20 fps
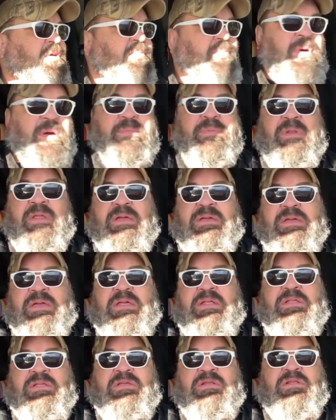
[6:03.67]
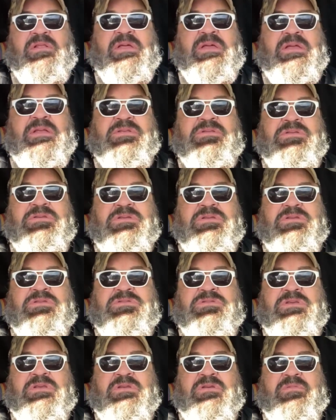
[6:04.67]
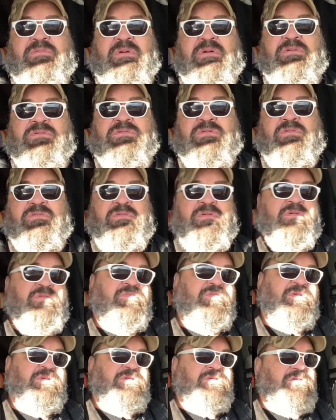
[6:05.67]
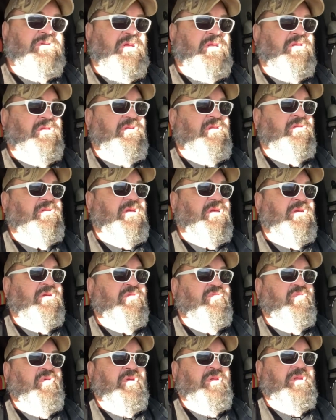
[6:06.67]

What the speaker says: Bob and I get a little antsy just sitting around. So, no, we decided to take a run